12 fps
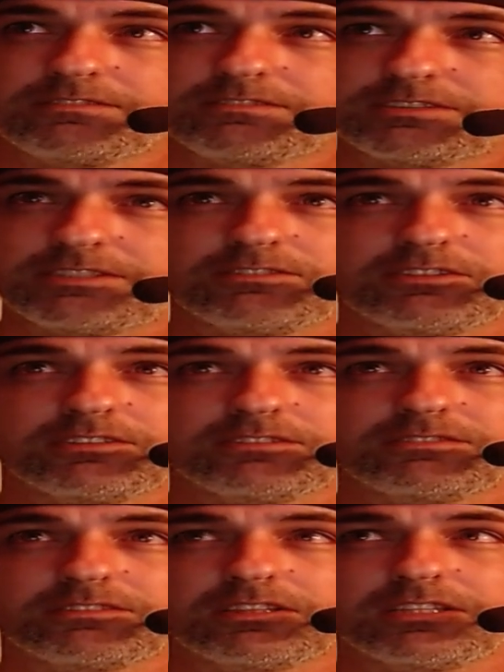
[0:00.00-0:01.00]
seemed to
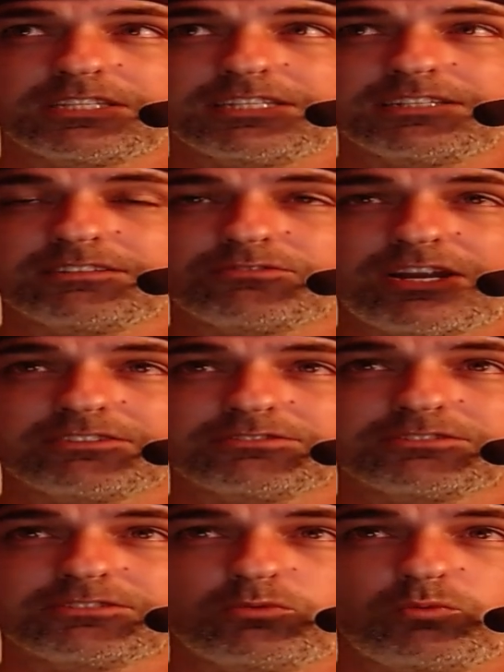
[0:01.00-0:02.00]
lead in
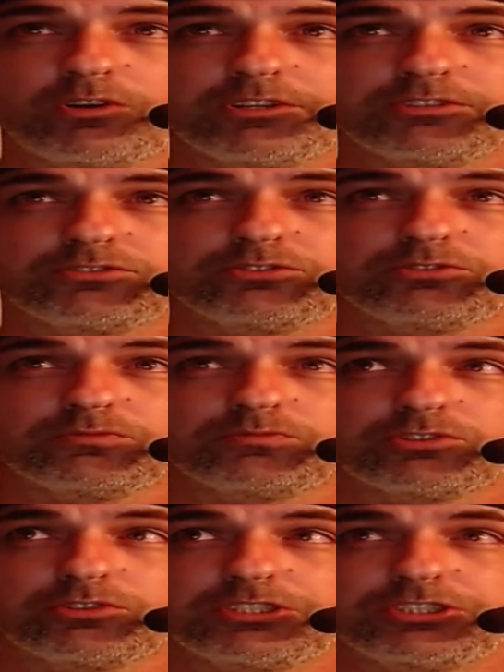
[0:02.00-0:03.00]
rounds one and two,
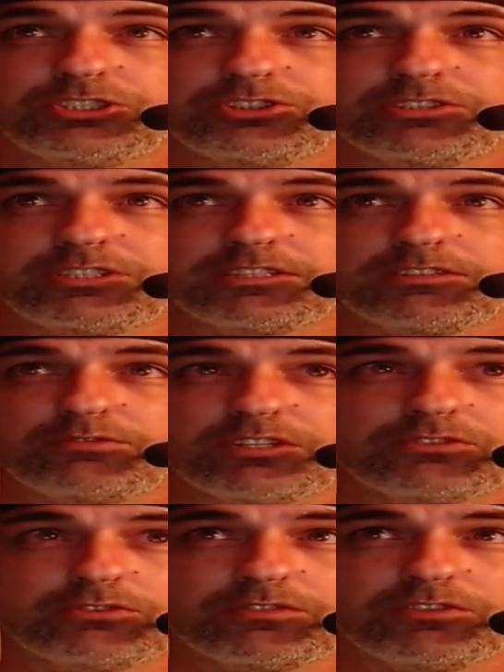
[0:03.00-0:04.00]
so he should get the
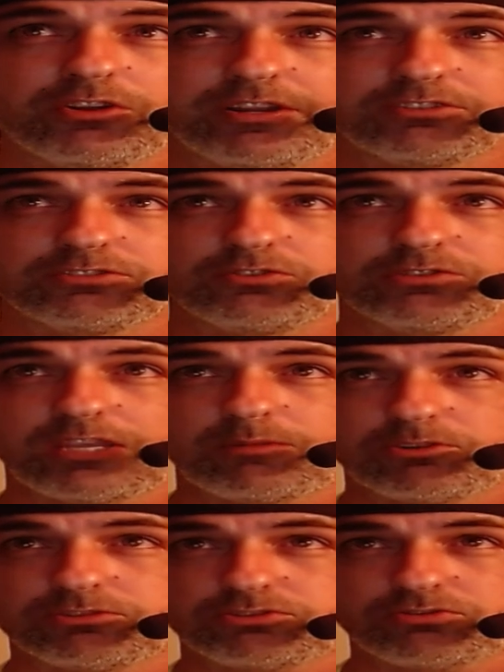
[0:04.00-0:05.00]
victory, even though Aaron Tau
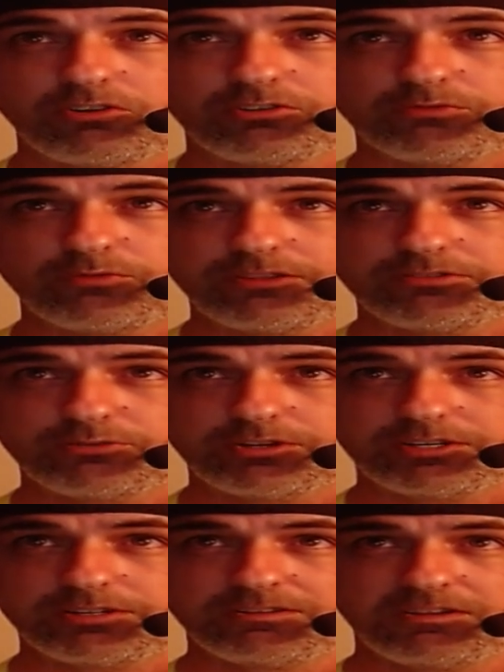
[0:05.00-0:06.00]
came on strong in round three.